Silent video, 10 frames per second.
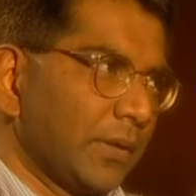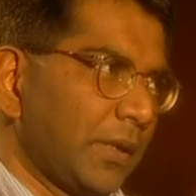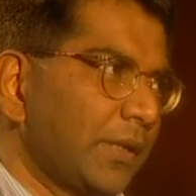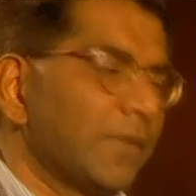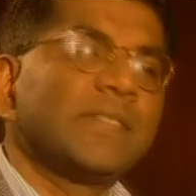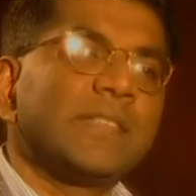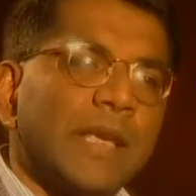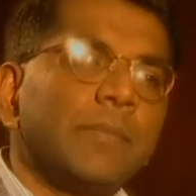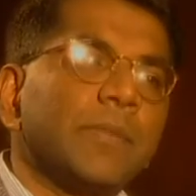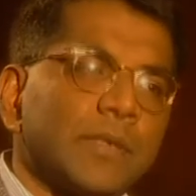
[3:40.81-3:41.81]
kind of
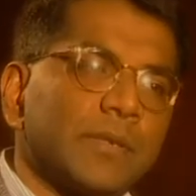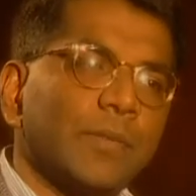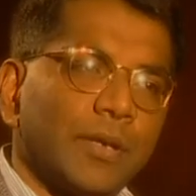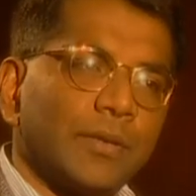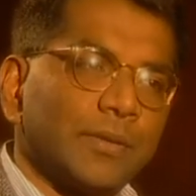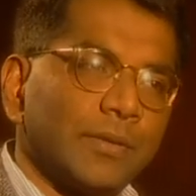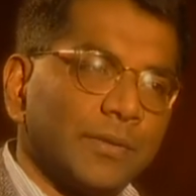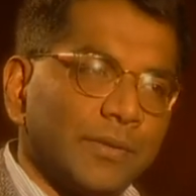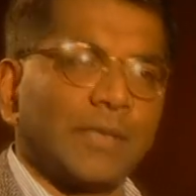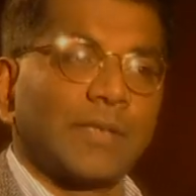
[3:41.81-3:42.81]
sameness about
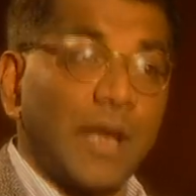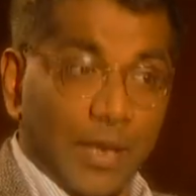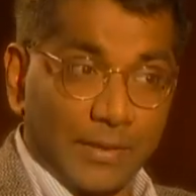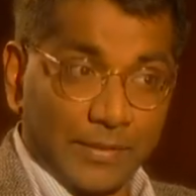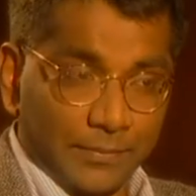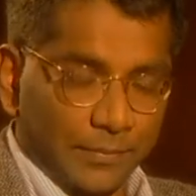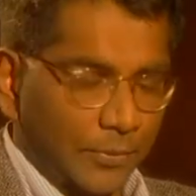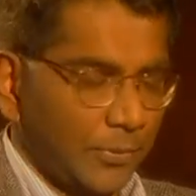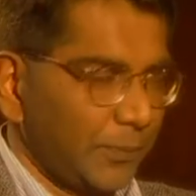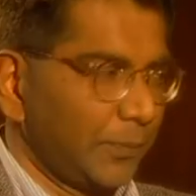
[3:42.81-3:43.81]
this class,
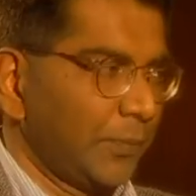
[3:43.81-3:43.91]
you know.